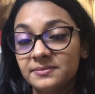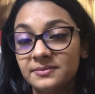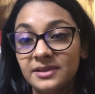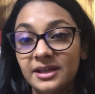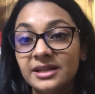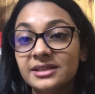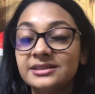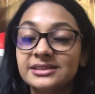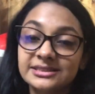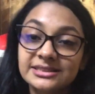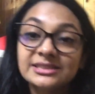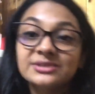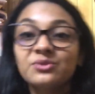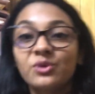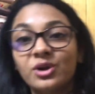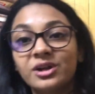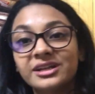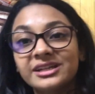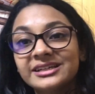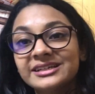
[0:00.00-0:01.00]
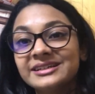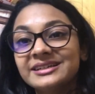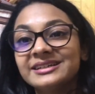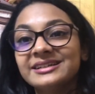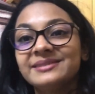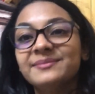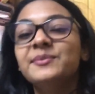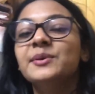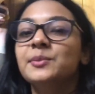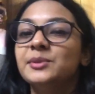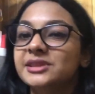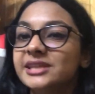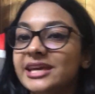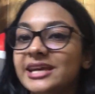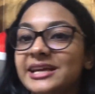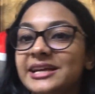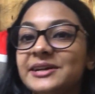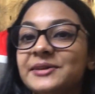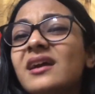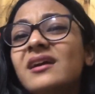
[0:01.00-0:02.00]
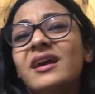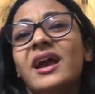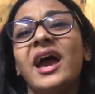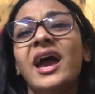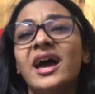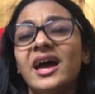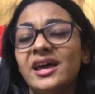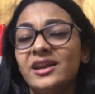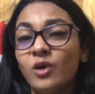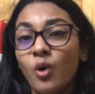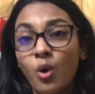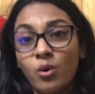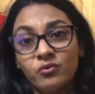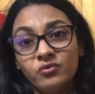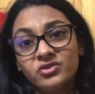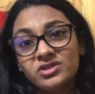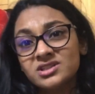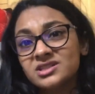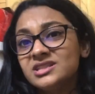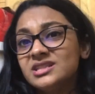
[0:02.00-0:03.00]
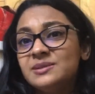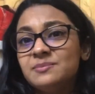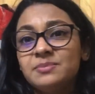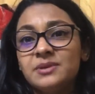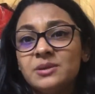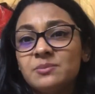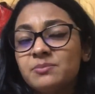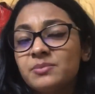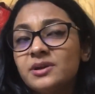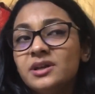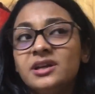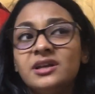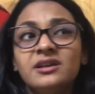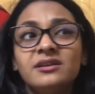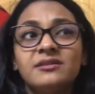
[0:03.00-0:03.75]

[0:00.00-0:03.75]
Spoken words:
Like, this is what people think. And obviously people